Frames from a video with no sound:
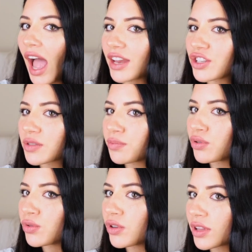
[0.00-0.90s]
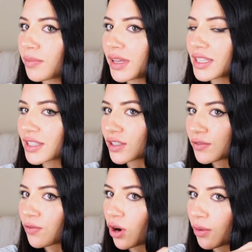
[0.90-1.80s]
I just pull the pieces
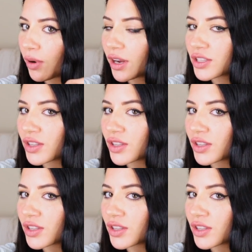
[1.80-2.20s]
forward